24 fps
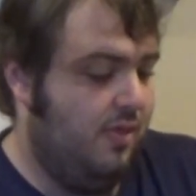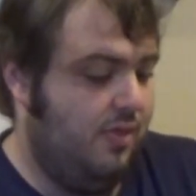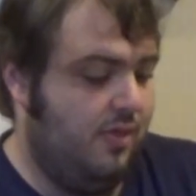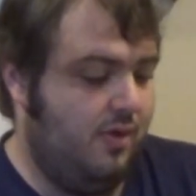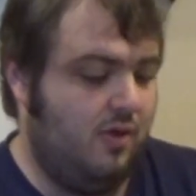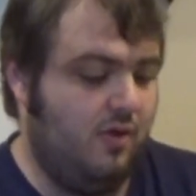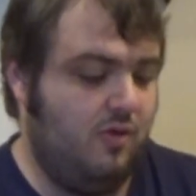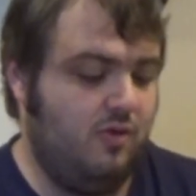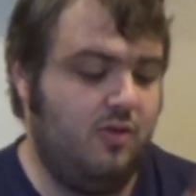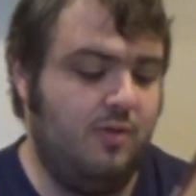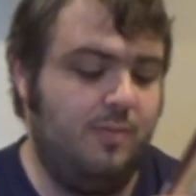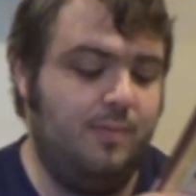
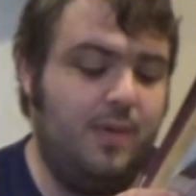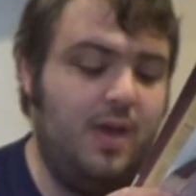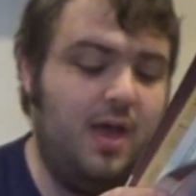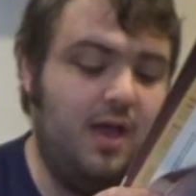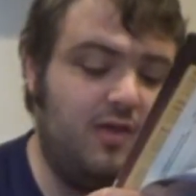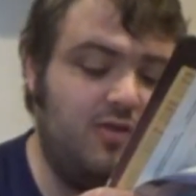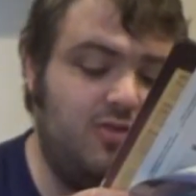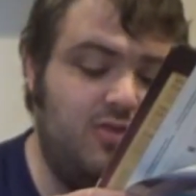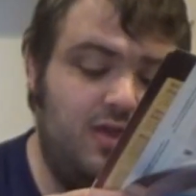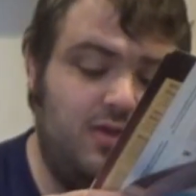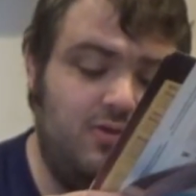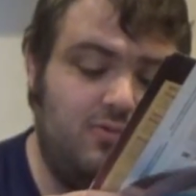there's a
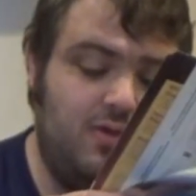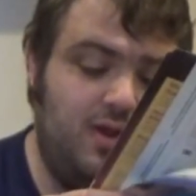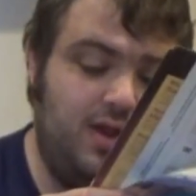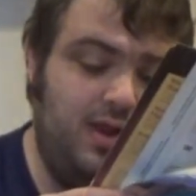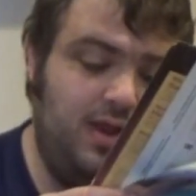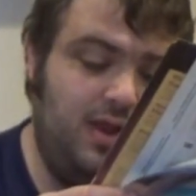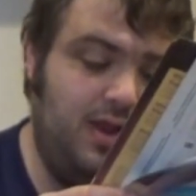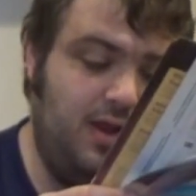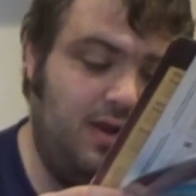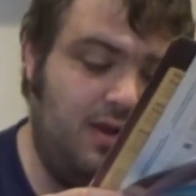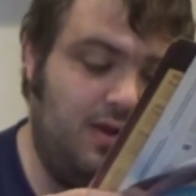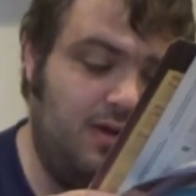box set
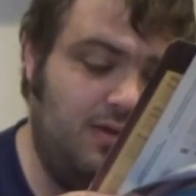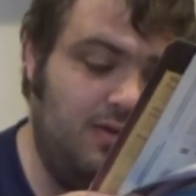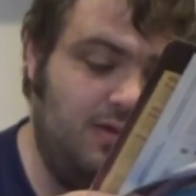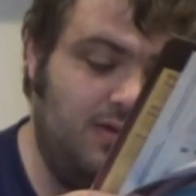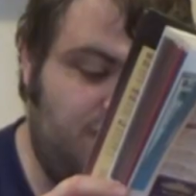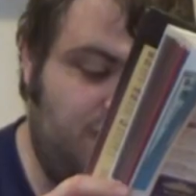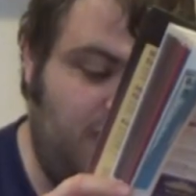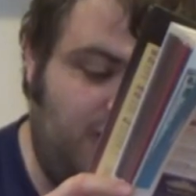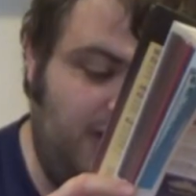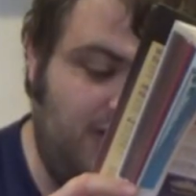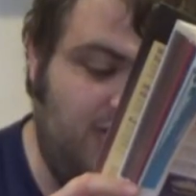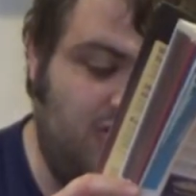right here,
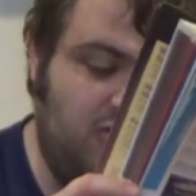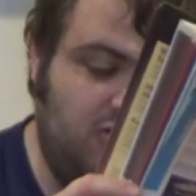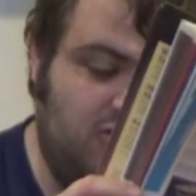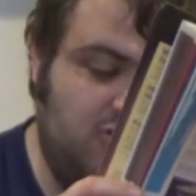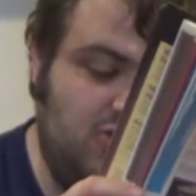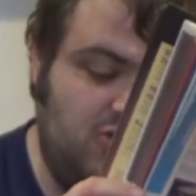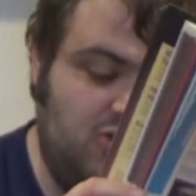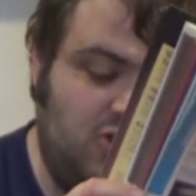Francis